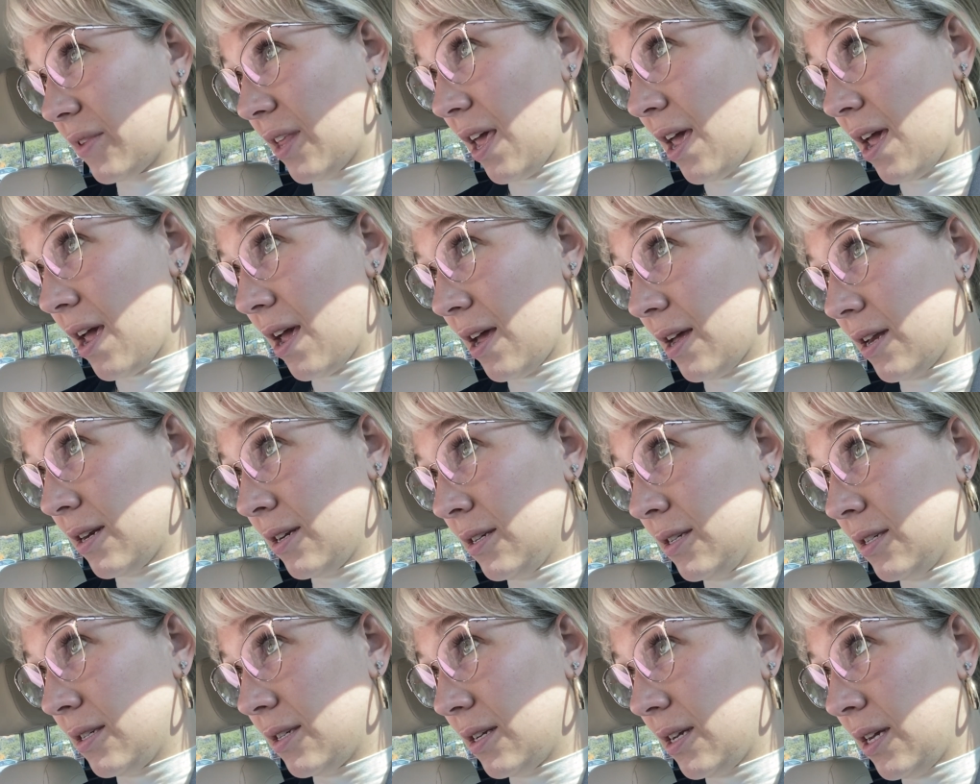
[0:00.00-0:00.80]

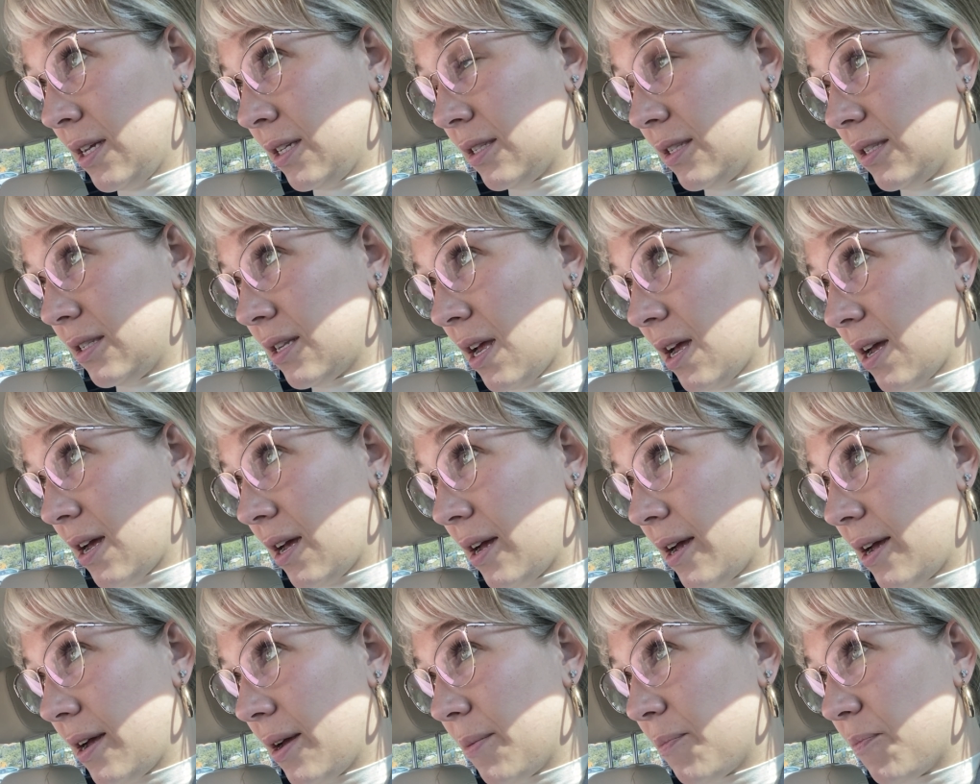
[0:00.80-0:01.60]
And it's,
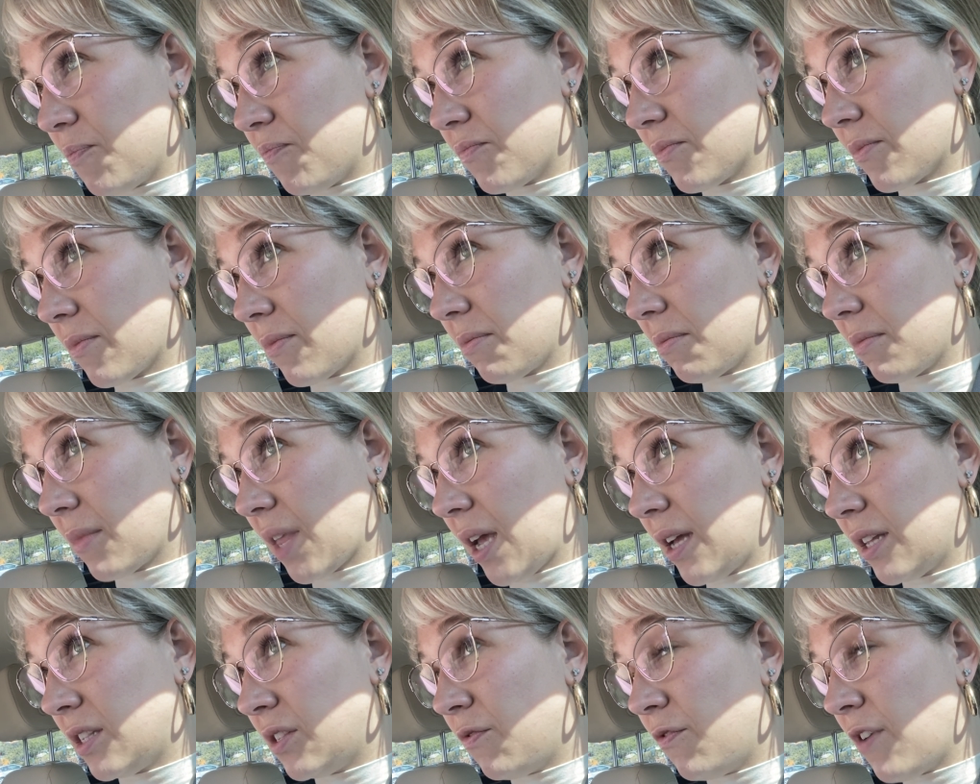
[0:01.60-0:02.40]
uh,
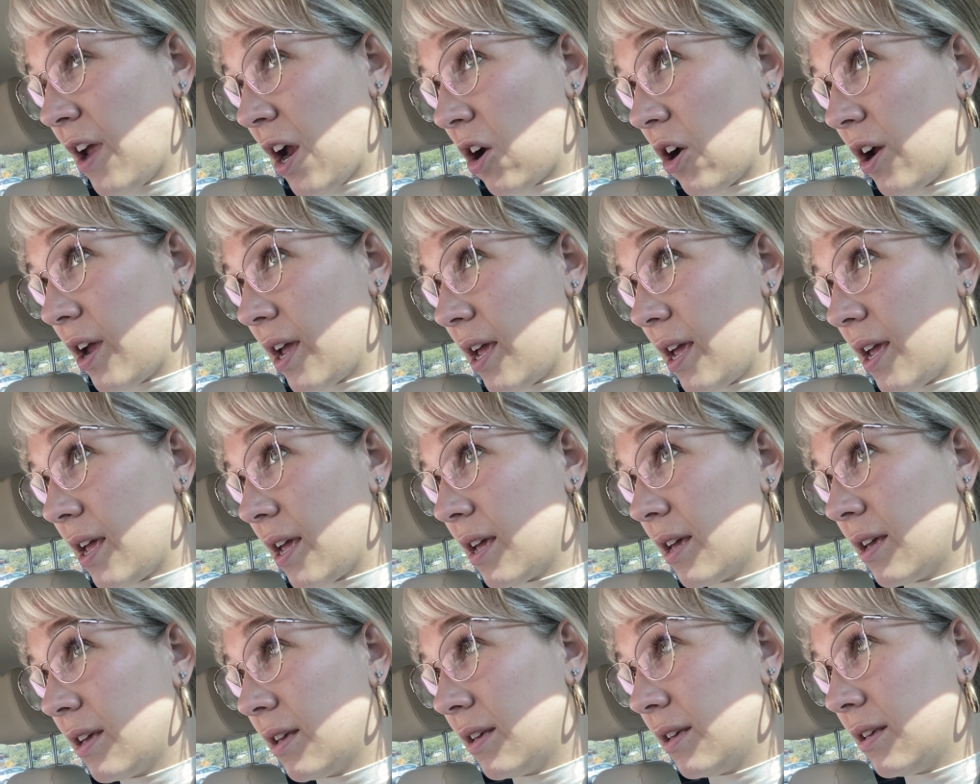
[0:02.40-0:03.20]
it's
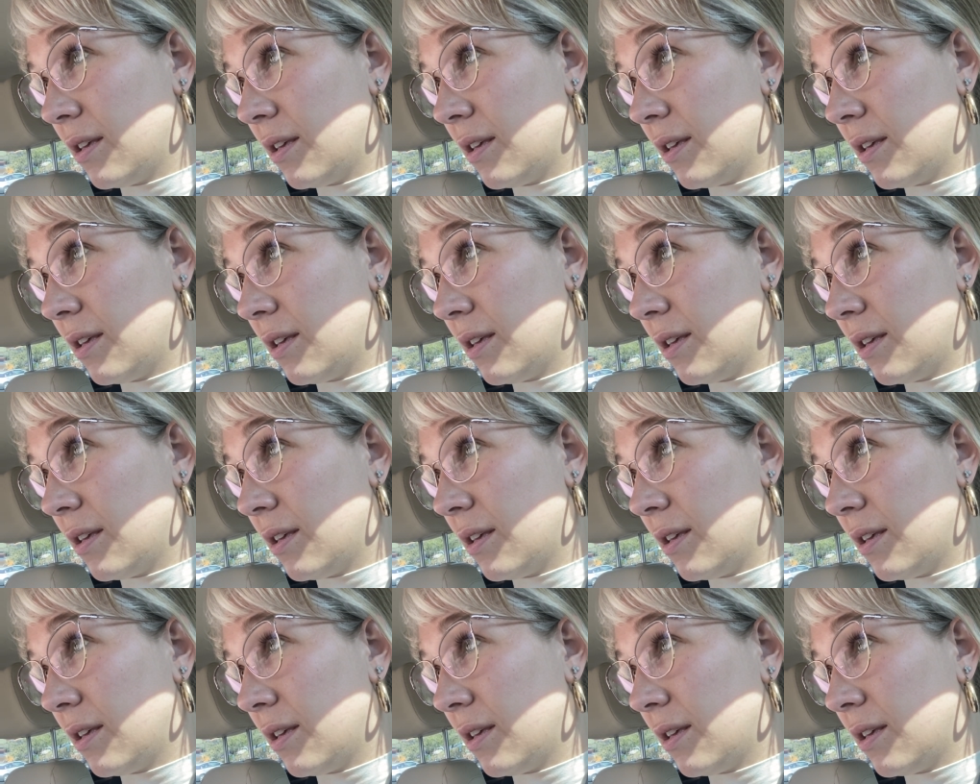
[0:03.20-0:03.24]
very